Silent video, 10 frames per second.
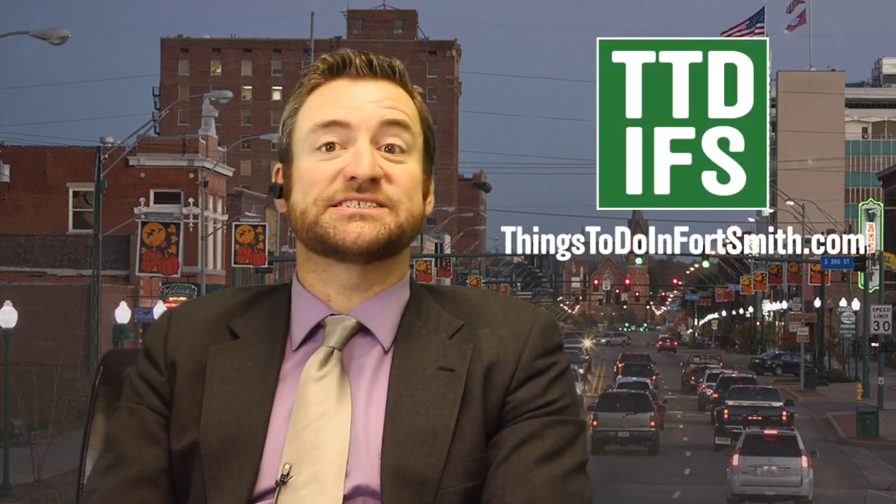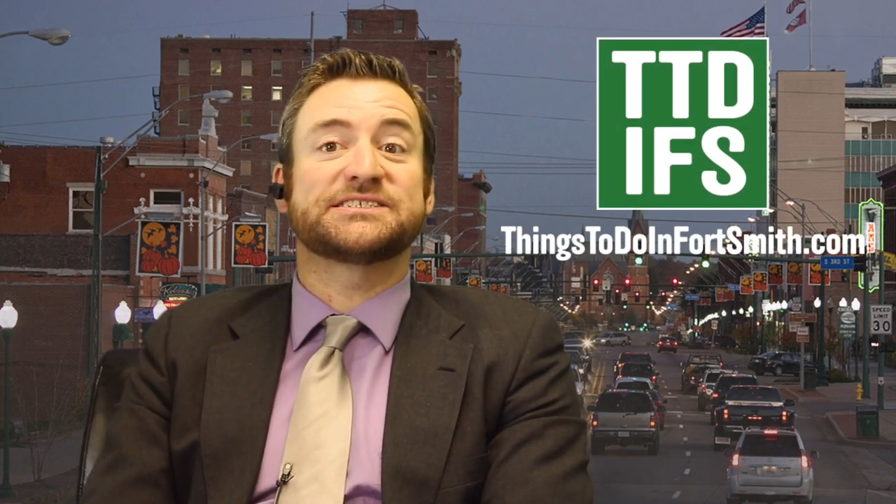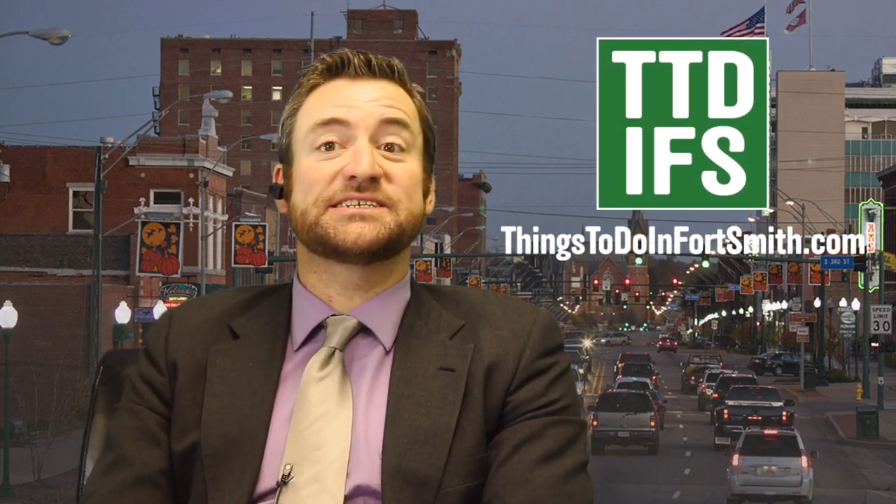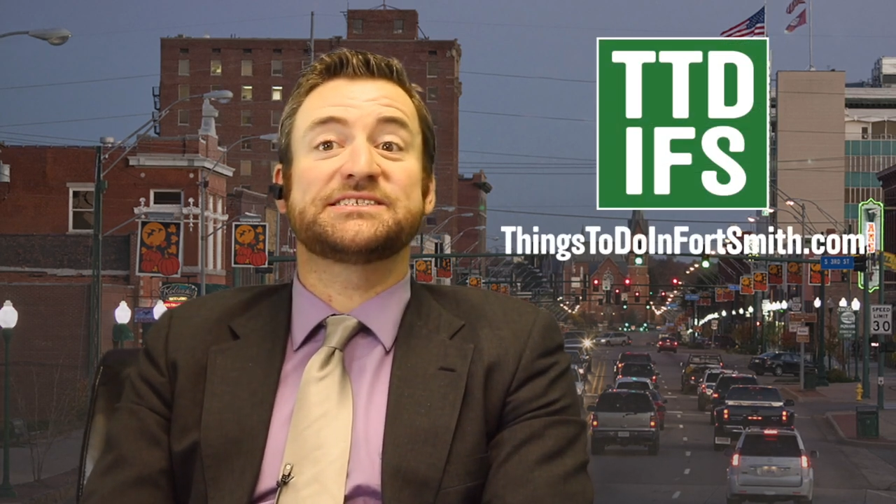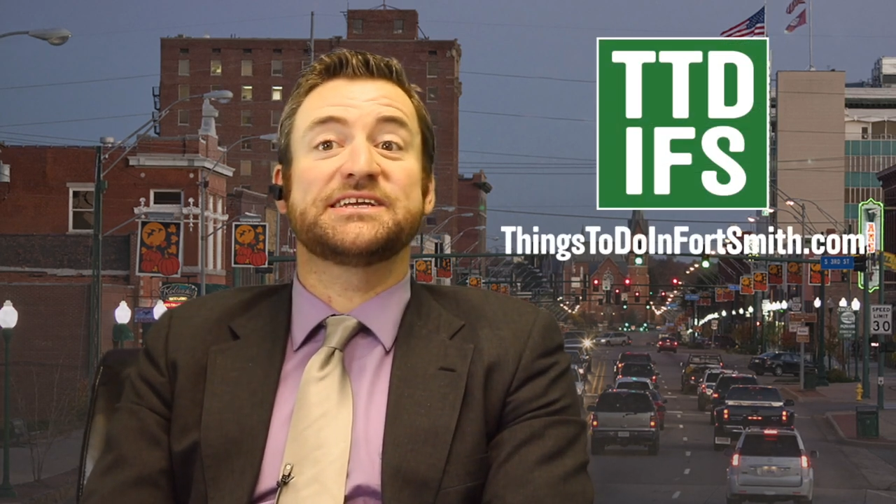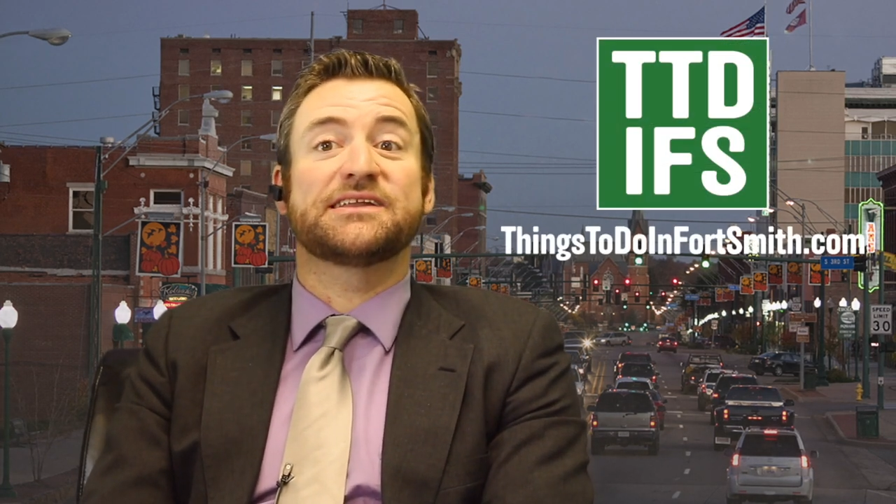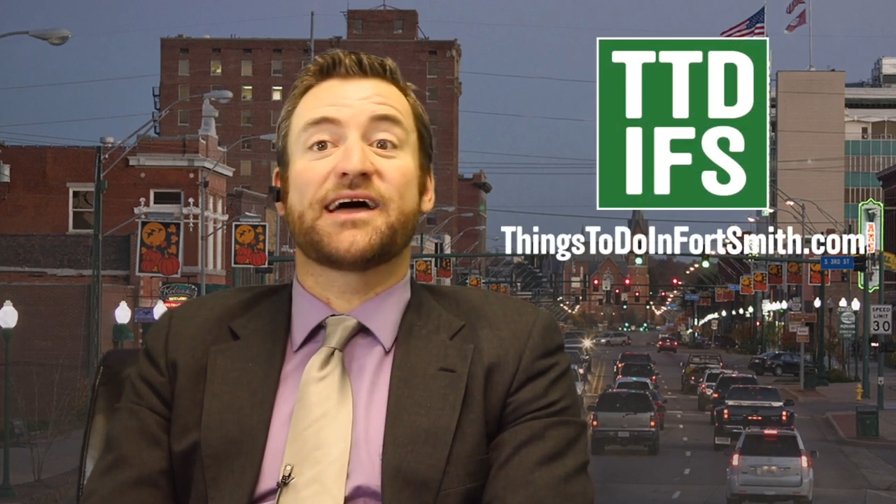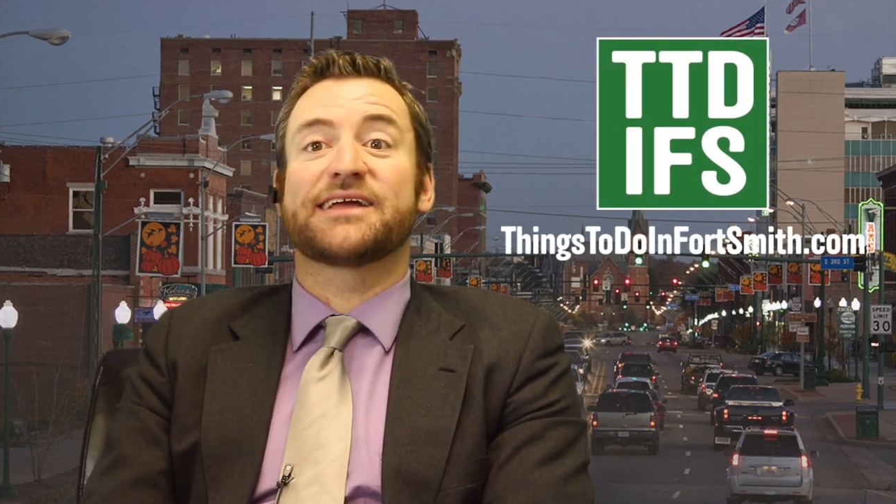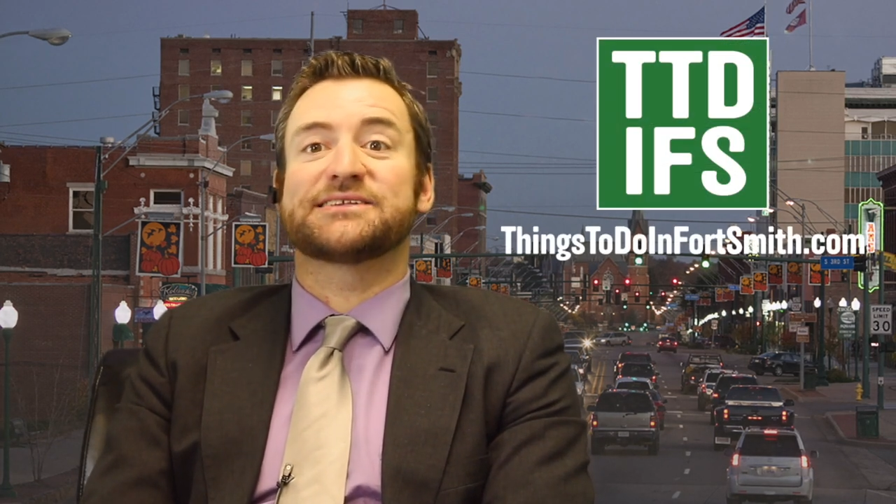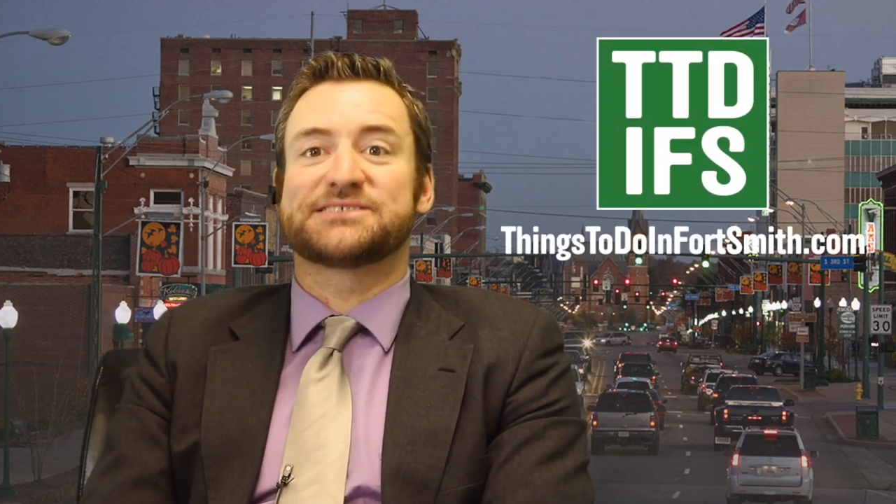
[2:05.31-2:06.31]

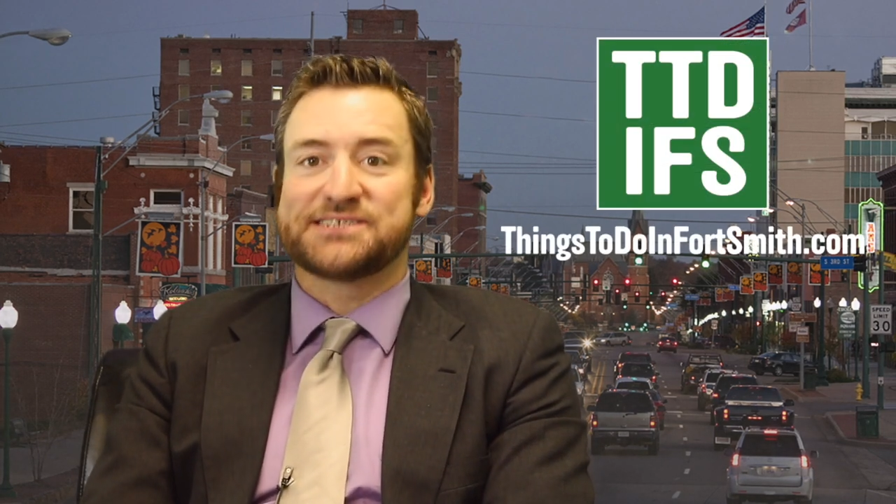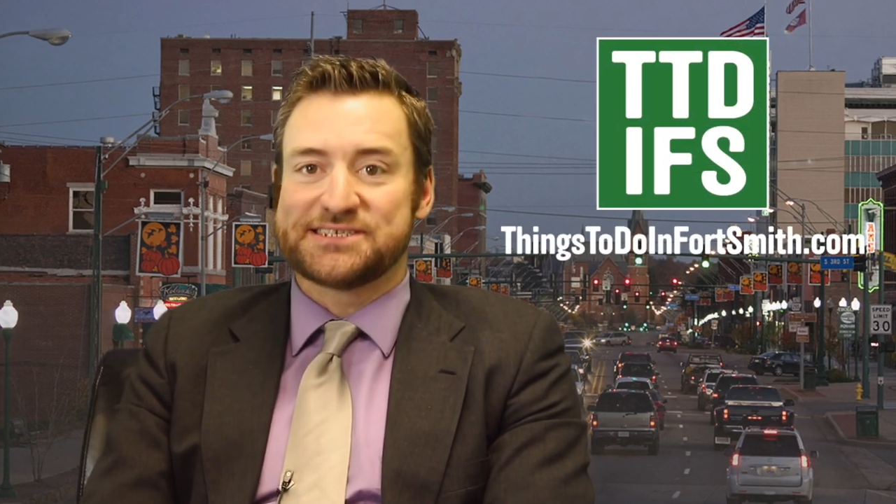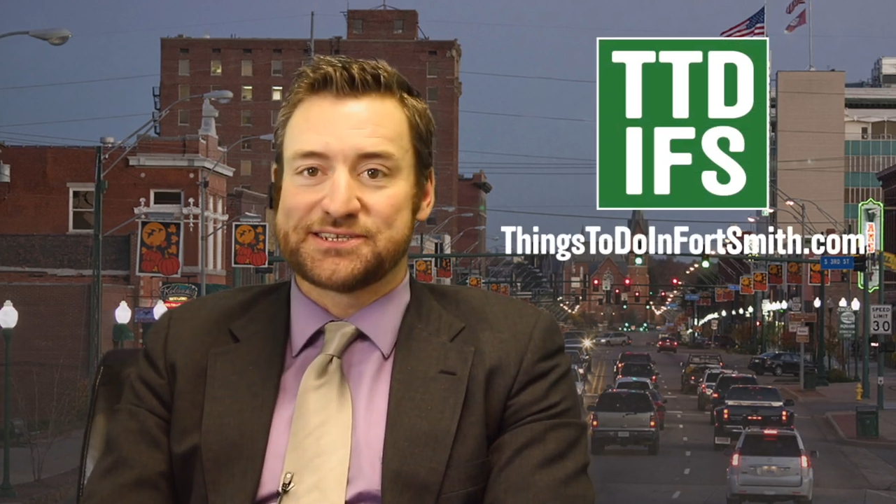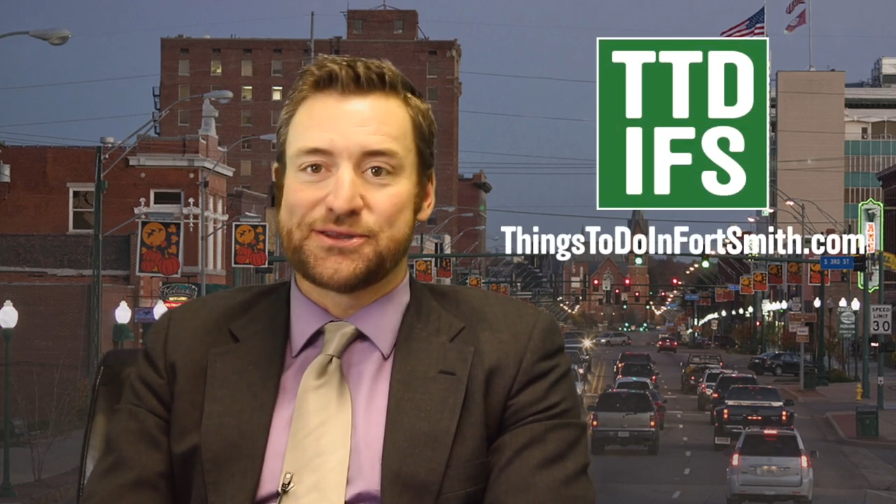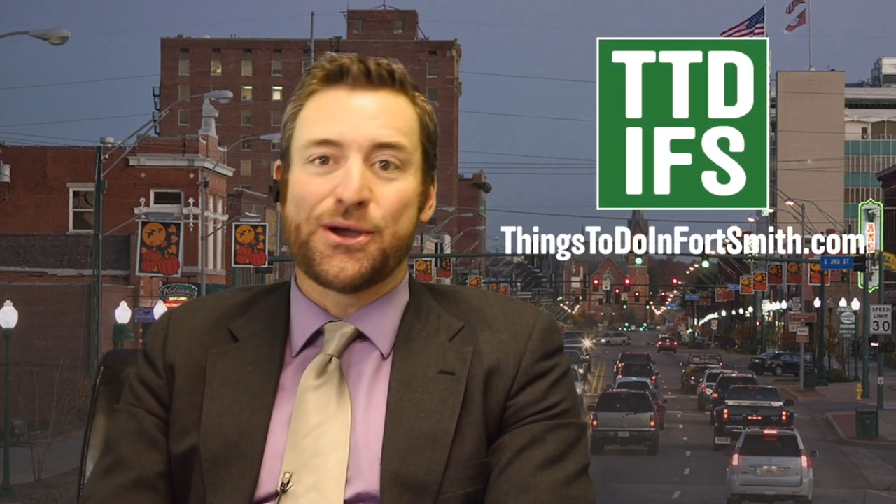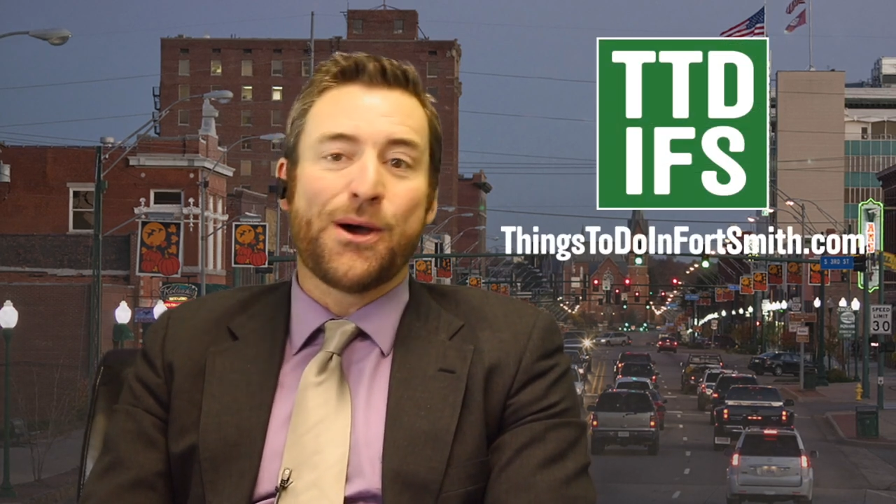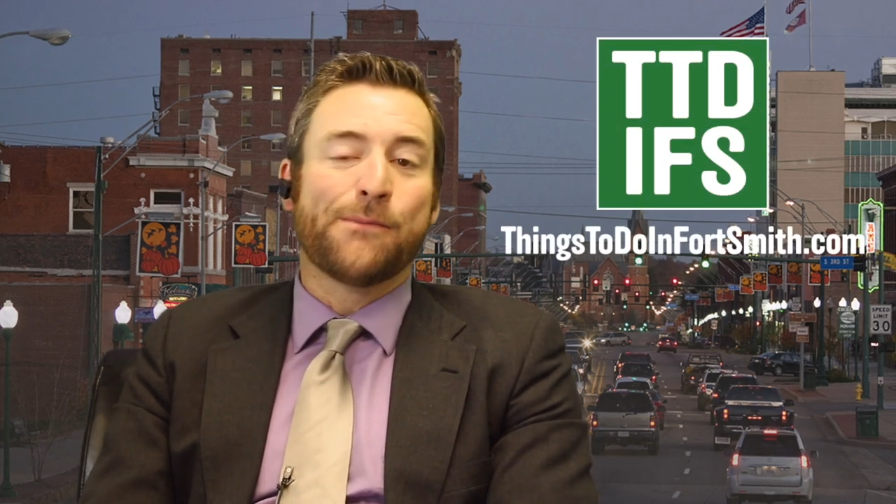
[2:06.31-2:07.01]
69th season.